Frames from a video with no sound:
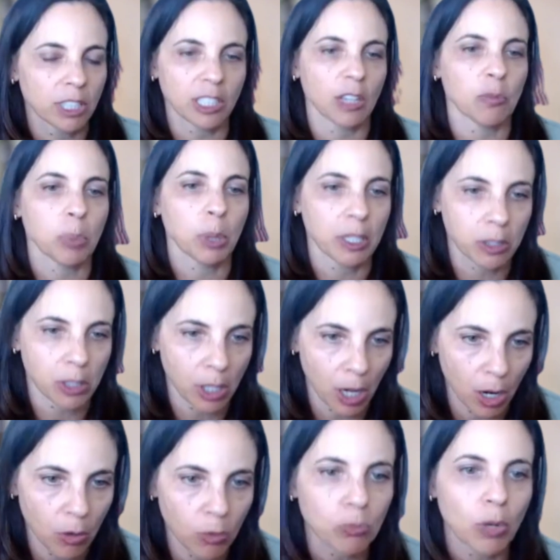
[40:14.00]
a safe place to
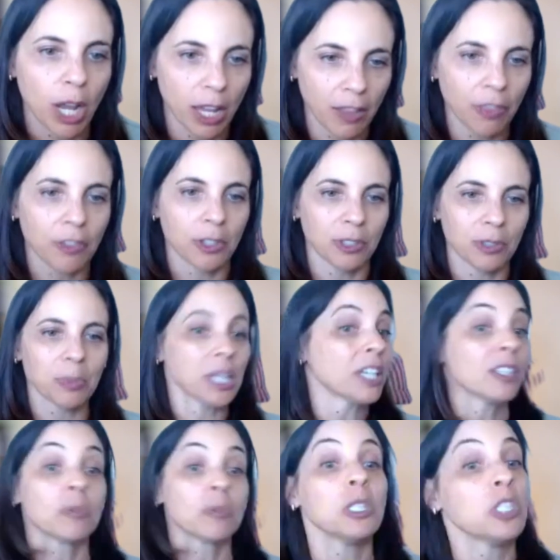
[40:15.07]
go, right?
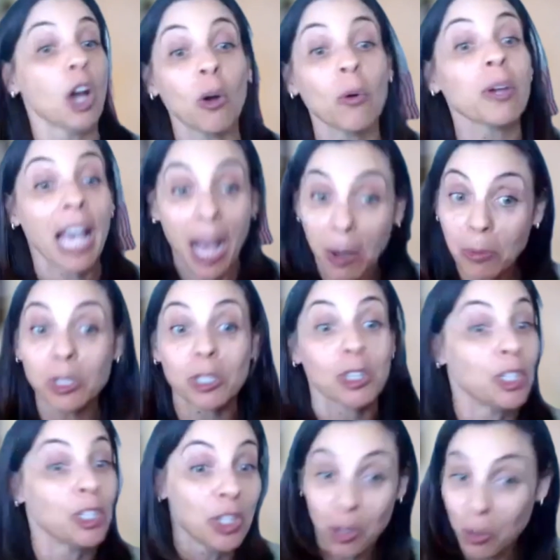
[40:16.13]
Because we don't capture
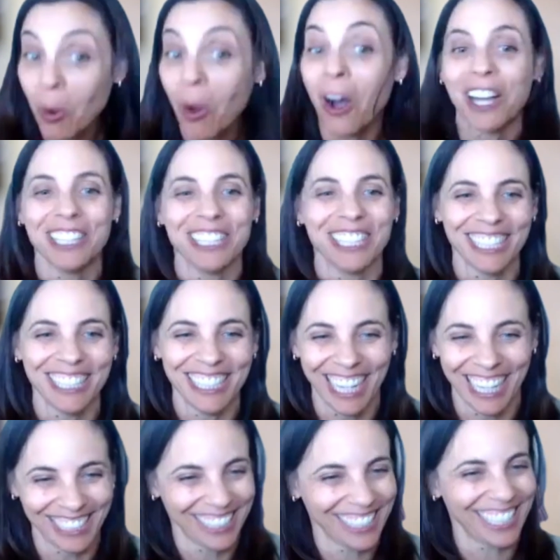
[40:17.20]
the
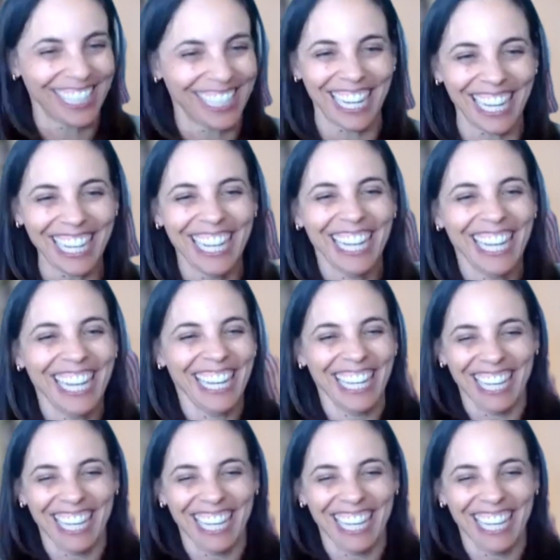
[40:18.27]
nuance, Destiny.